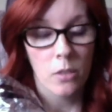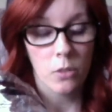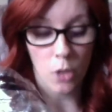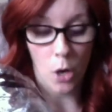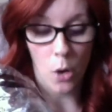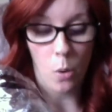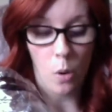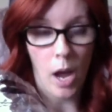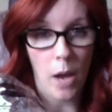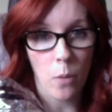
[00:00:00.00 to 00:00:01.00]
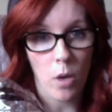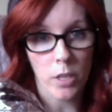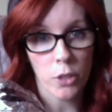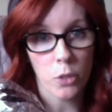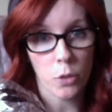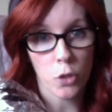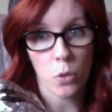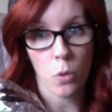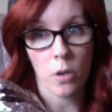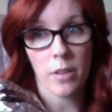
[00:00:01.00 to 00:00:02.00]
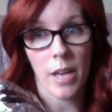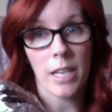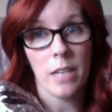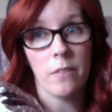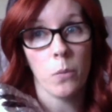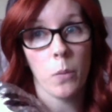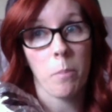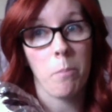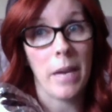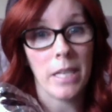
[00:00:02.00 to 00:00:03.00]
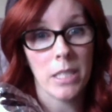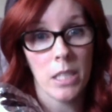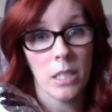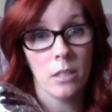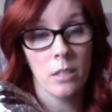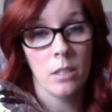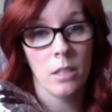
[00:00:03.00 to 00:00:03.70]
So I wanted to ensure that even with bending,